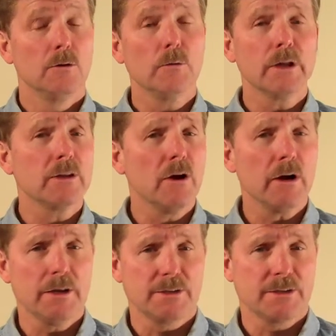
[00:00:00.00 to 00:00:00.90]
No one in the
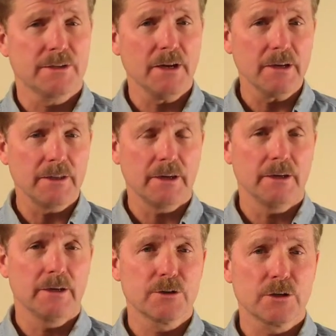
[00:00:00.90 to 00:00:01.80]
audience said
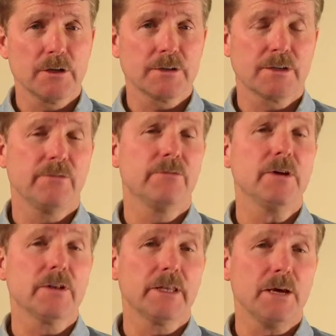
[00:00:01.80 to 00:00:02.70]
anything initially because they
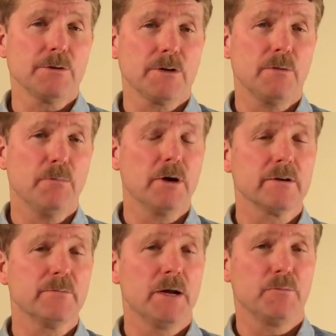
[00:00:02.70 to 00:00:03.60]
figured that that was all
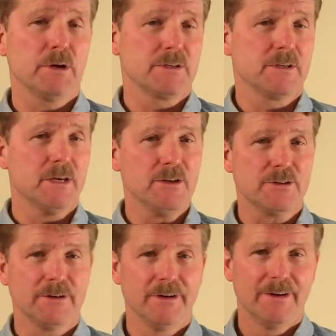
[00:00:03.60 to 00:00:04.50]
part of my
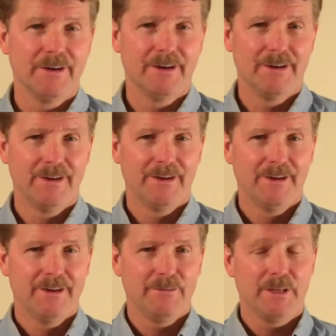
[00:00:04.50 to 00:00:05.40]
presentation.
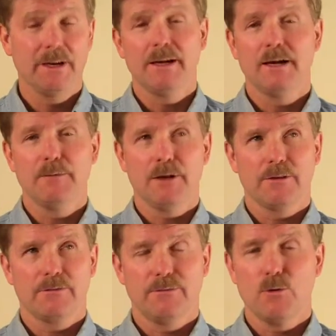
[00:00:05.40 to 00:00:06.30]
And then I got
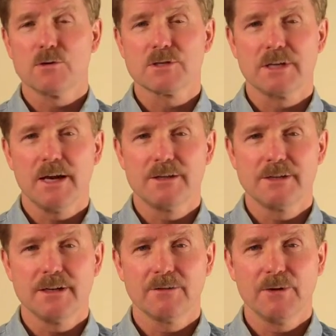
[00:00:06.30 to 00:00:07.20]
about 4
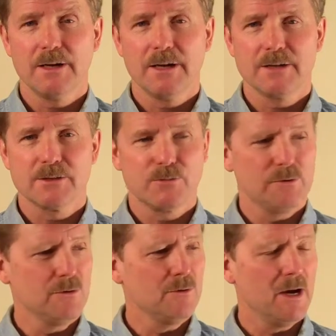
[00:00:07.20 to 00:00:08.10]
slides in and realized,
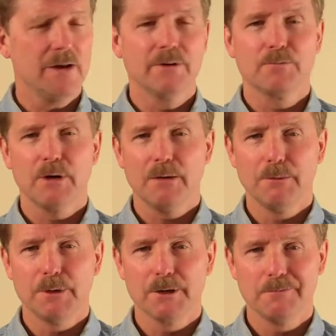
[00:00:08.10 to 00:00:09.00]
I have a
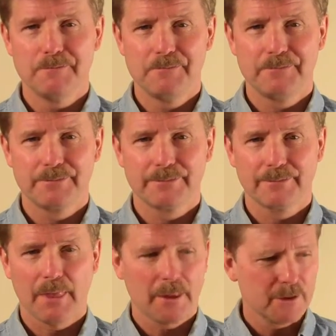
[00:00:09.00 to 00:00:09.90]
problem here.
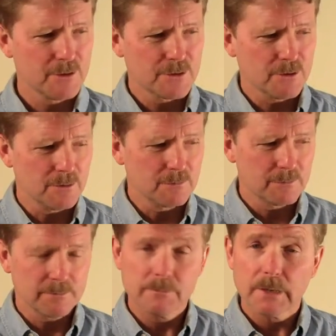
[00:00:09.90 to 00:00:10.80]
So
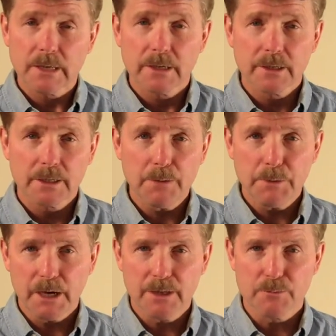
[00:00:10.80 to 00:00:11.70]

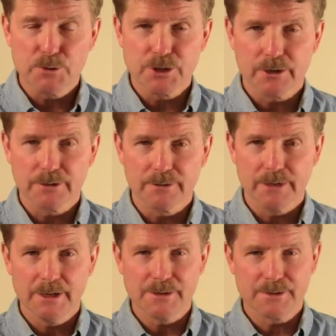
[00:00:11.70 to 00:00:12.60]
keep an eye on the projector
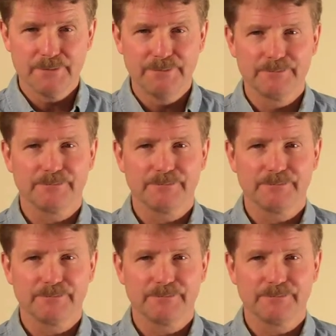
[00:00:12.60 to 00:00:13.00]
lens.